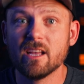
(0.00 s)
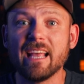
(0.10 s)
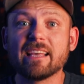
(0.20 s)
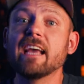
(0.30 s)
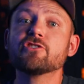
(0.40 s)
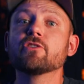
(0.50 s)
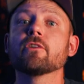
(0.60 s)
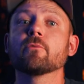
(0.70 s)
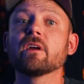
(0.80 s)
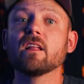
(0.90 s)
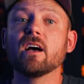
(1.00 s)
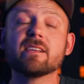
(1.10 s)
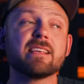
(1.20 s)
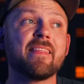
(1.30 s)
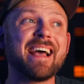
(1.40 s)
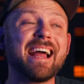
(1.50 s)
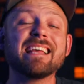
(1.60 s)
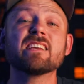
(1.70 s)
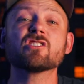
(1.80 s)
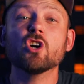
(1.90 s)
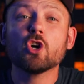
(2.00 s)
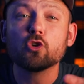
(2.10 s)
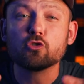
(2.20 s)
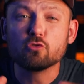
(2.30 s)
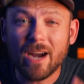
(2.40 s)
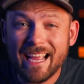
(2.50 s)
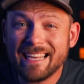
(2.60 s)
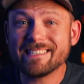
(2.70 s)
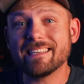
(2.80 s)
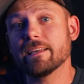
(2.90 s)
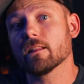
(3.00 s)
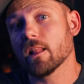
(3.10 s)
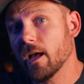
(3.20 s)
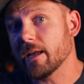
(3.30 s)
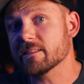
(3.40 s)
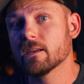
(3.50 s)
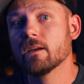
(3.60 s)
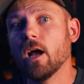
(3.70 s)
In case you didn't realize, that is crazy light.